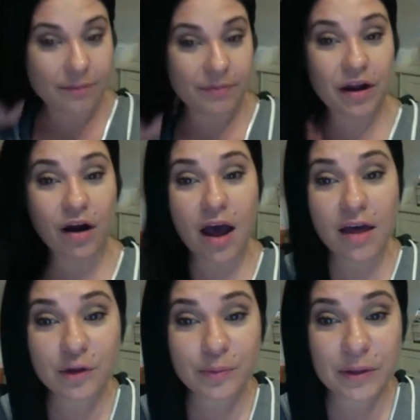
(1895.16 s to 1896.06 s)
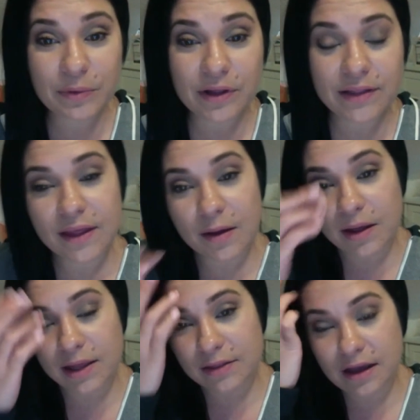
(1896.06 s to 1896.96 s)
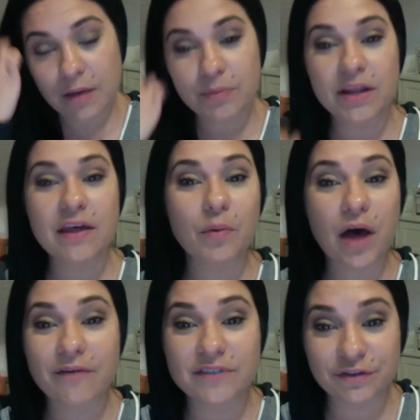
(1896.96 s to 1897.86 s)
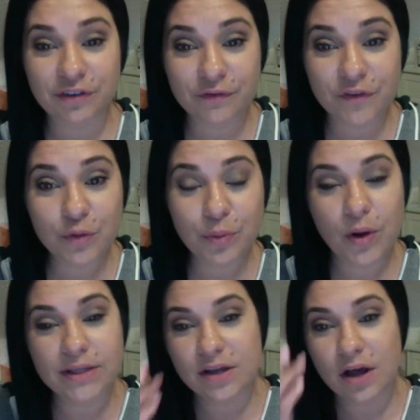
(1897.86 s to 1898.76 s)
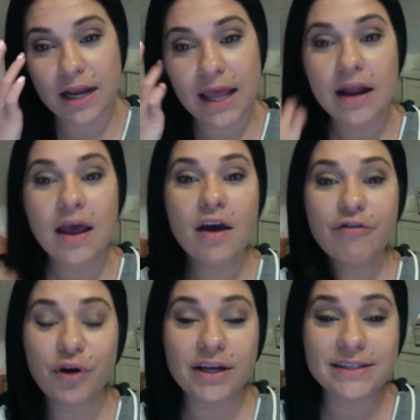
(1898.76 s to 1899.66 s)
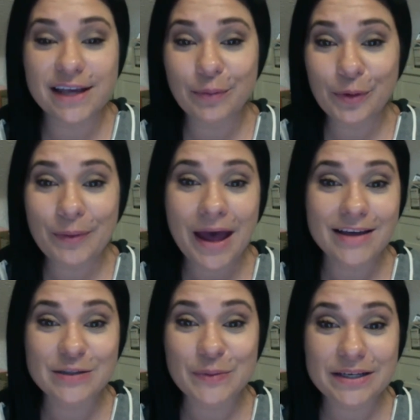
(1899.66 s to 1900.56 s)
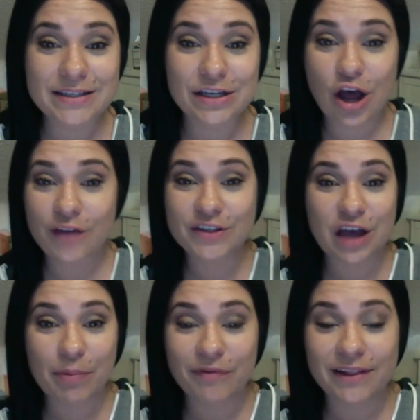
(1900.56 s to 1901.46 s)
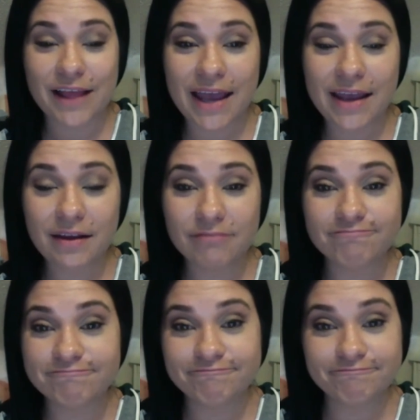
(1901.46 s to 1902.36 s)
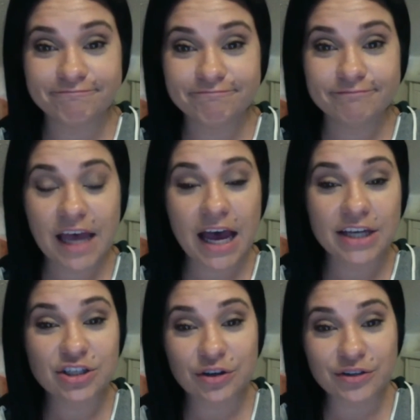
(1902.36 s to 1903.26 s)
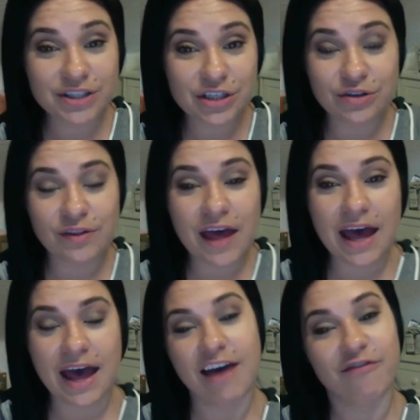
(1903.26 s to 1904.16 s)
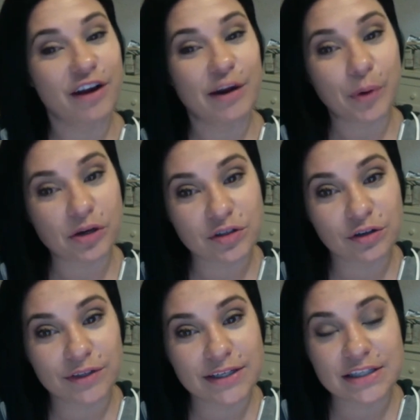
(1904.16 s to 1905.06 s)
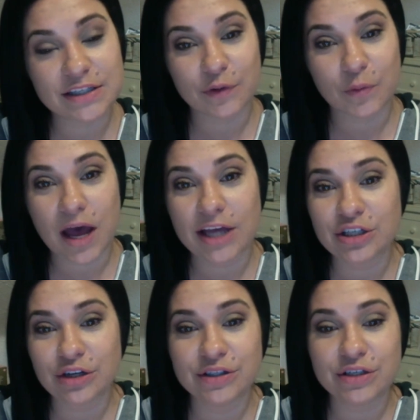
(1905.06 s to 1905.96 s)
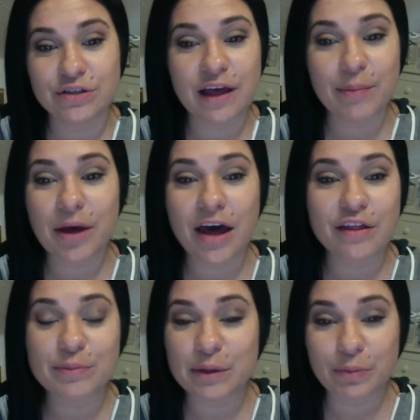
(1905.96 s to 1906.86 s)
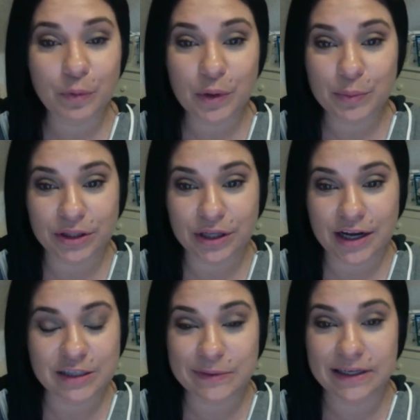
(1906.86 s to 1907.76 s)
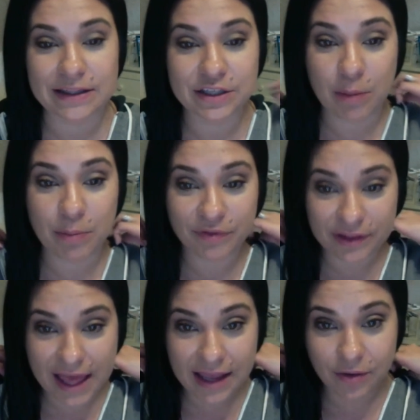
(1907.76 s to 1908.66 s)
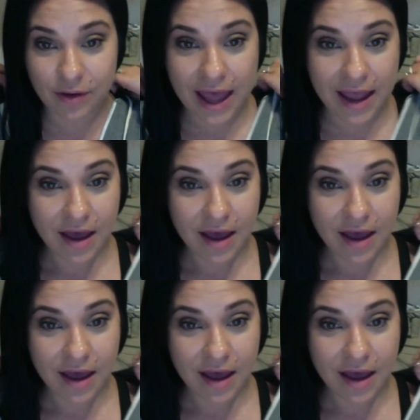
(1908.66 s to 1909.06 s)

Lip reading: There are other people in the company that will have different viewpoints on it. For example, my husband is not the top of a leg. I chose to do that. I have very personal reasons for why I chose to do that, but other people would put their husband at the top of a leg, okay?